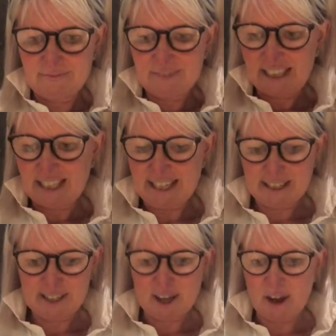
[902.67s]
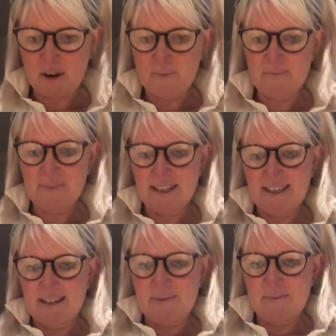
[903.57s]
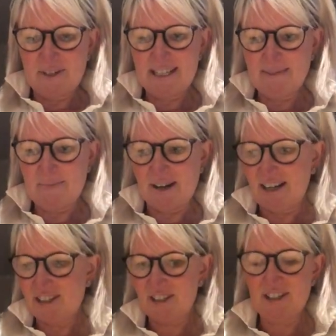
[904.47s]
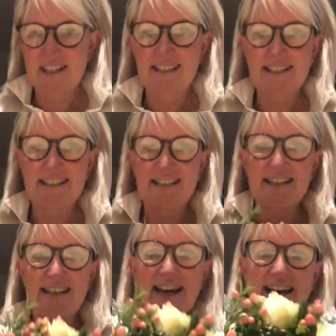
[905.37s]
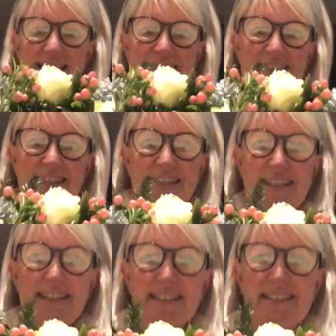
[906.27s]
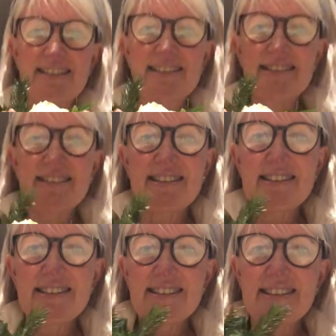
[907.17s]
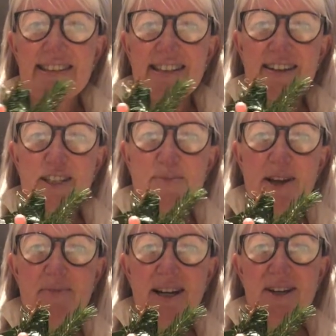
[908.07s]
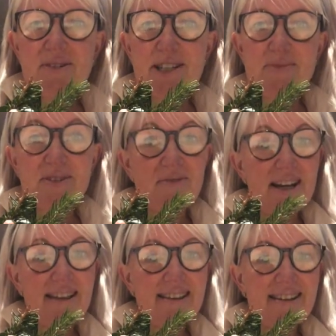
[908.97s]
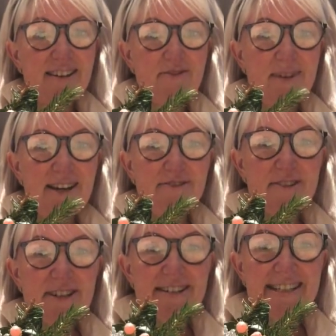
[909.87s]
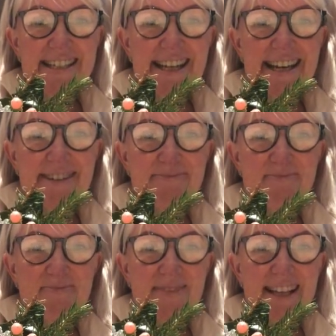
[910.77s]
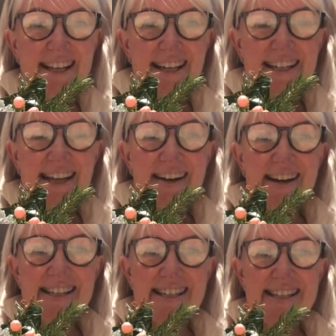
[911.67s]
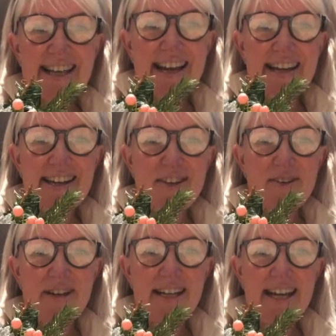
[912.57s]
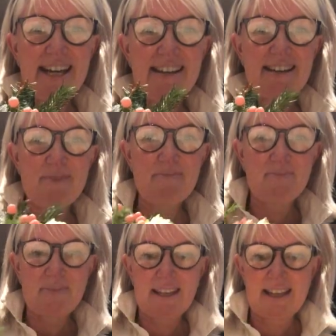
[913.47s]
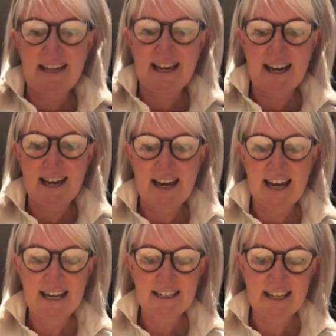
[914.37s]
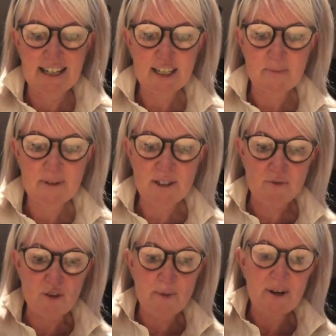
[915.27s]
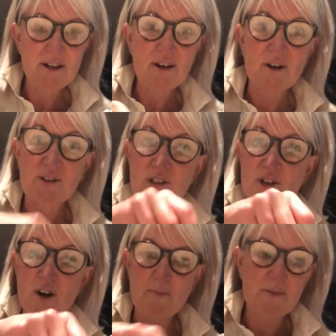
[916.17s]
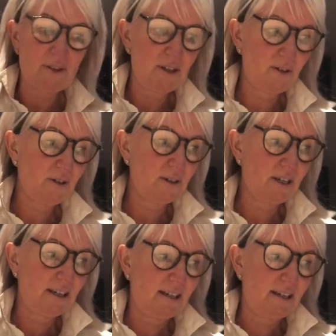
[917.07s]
okay, so pretty much that is going to be my Christmas wreath that I've made for you today. Now, as I say, you can either add a little bit of ribbon on the top that you could